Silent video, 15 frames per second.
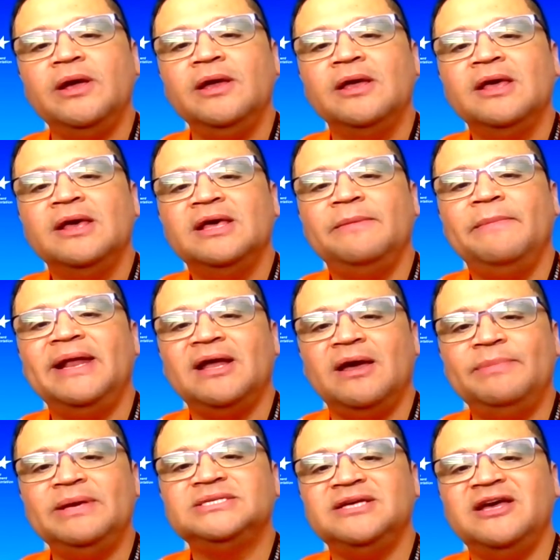It may not
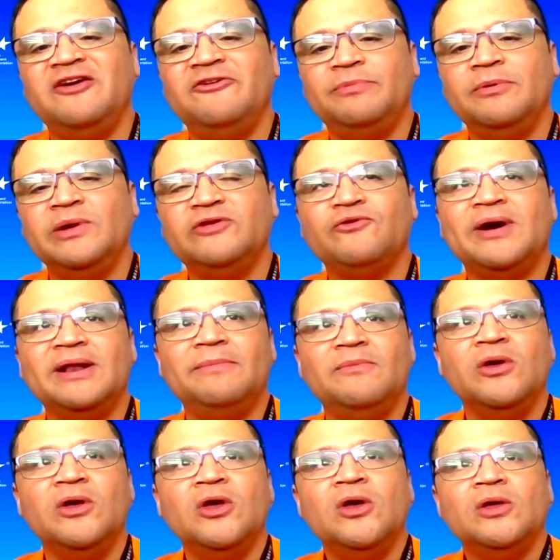be safe, but we try
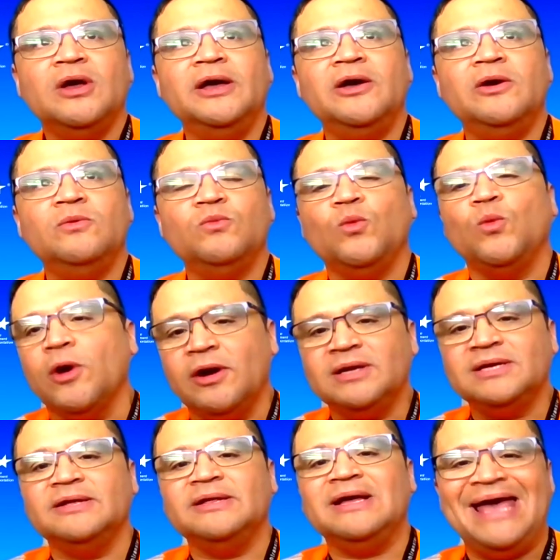to
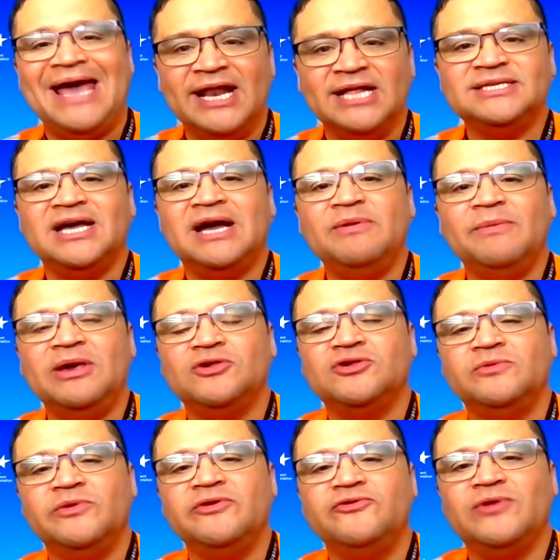work ahead of time to make
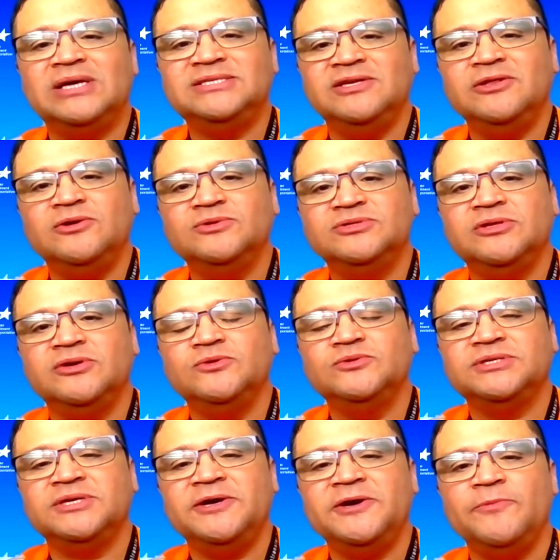sure we're addressing
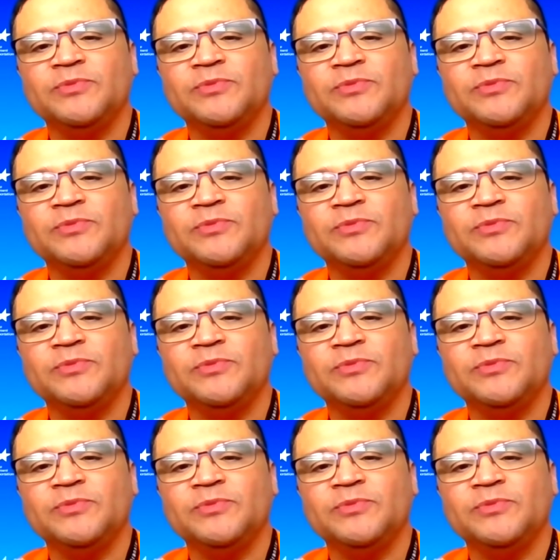those